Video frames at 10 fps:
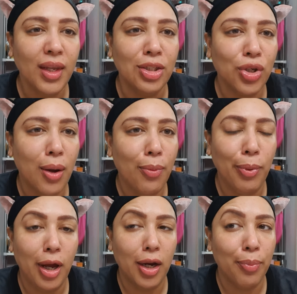travel
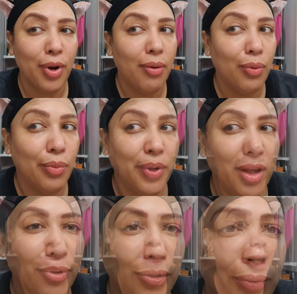blog and probably won't be
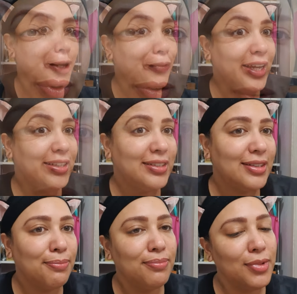able to, but
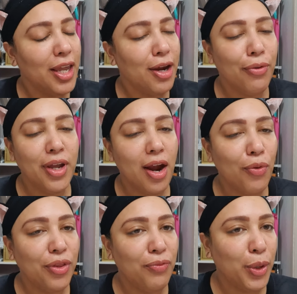anyways, here we are
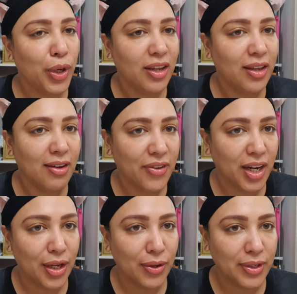with a beauty
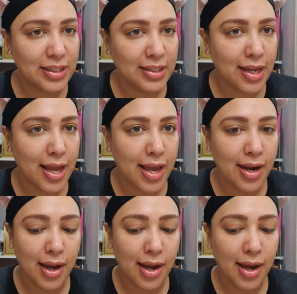video instead.